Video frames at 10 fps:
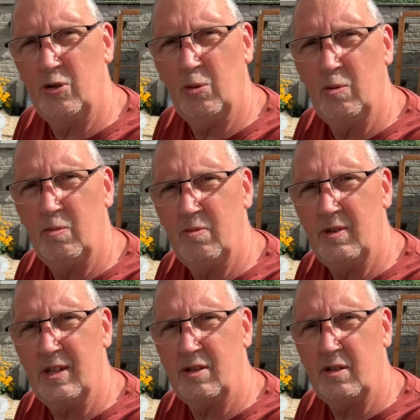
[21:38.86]
at all,
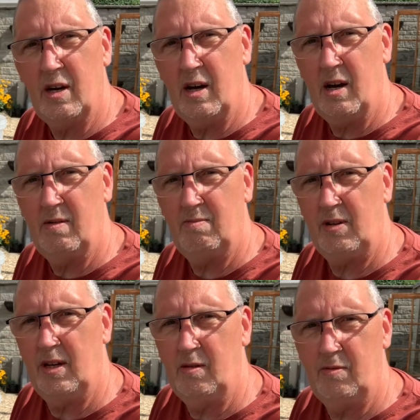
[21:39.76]
just you
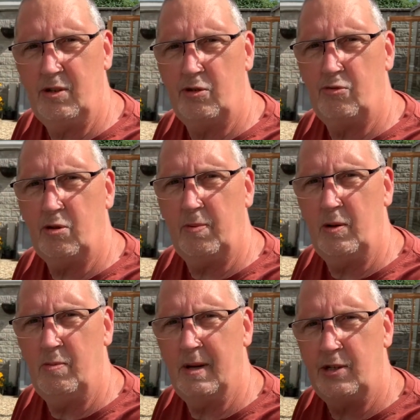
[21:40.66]
know, just drop a
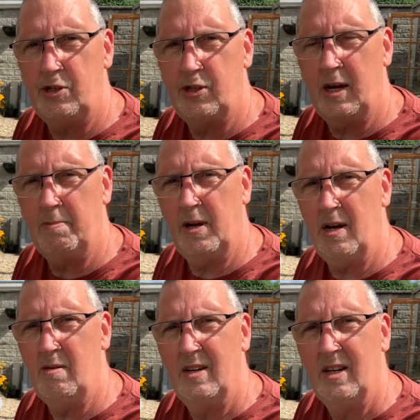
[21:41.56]
little message down below,
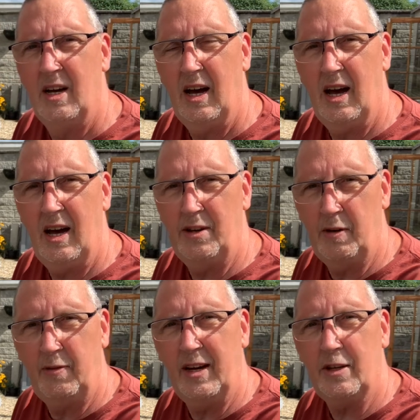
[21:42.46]
and don't
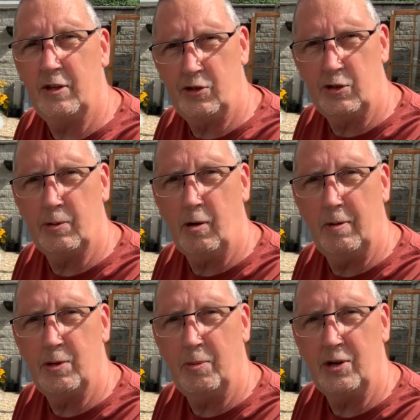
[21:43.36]
forget to subscribe
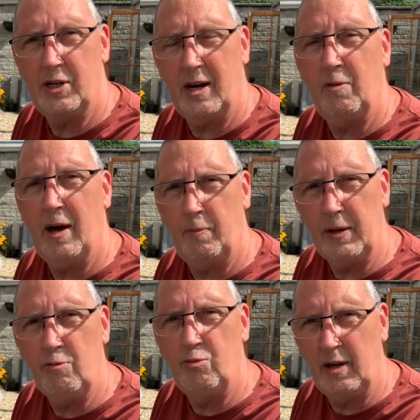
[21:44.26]
to my channel. That would be
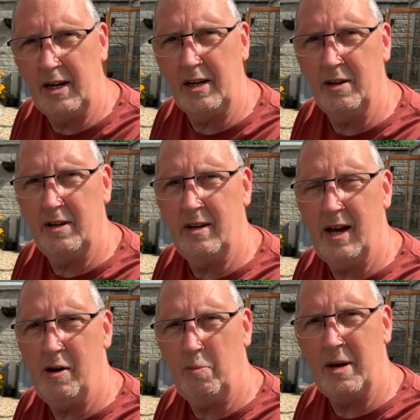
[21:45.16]
really good and
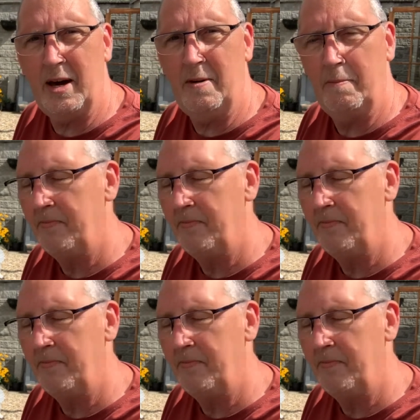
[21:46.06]
help me out.